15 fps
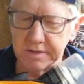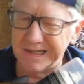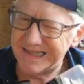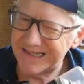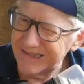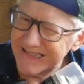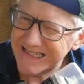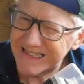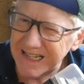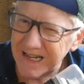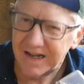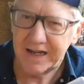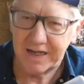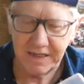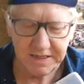So it's not
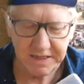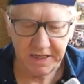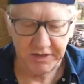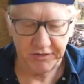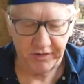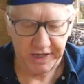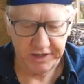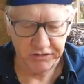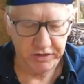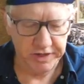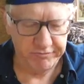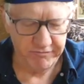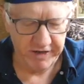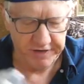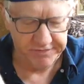entirely satisfactory,
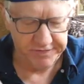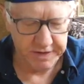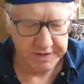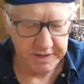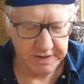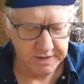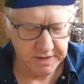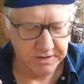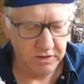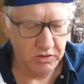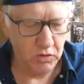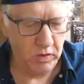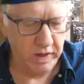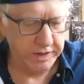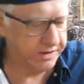Rapha. It doesn't
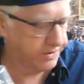quite